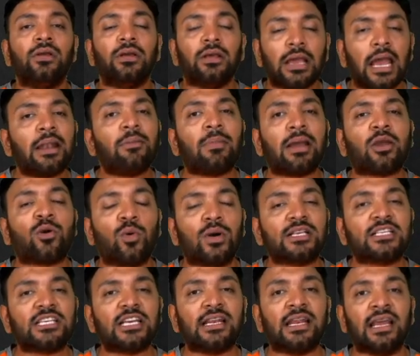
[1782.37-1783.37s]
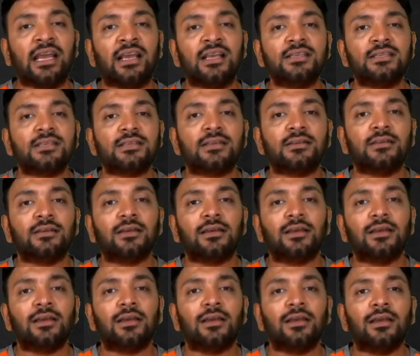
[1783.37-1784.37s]
And my question is,
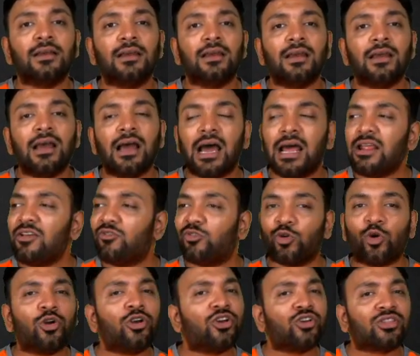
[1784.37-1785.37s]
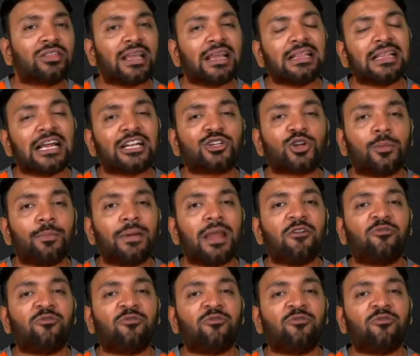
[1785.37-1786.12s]
don't you think there should be a